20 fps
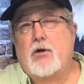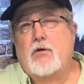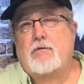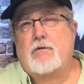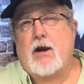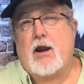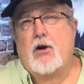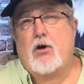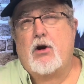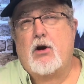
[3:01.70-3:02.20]

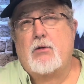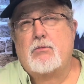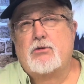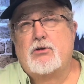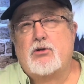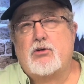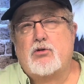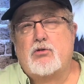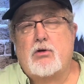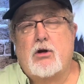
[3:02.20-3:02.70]
Firearms
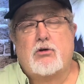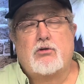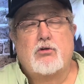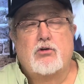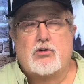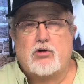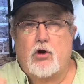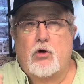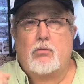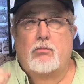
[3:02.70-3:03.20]

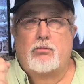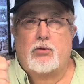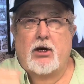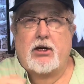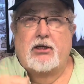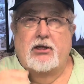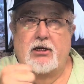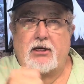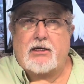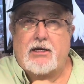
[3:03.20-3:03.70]
instructors don't
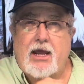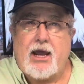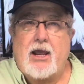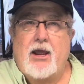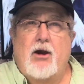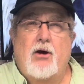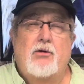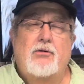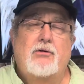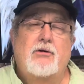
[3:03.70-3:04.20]
break you
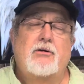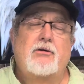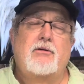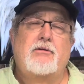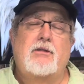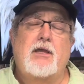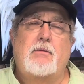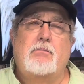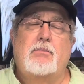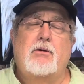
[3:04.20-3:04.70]
down.
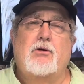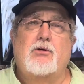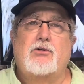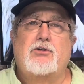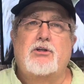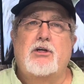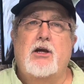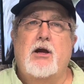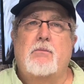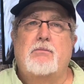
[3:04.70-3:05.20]
They
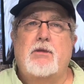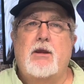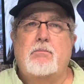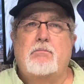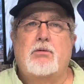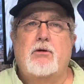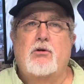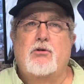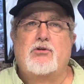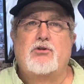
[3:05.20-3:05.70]
build you up. They
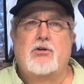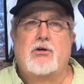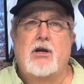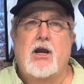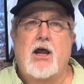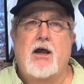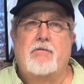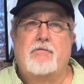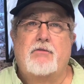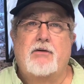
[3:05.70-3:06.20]
build your
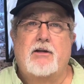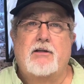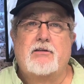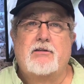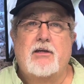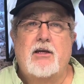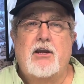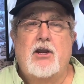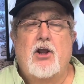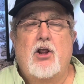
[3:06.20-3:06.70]
confidence.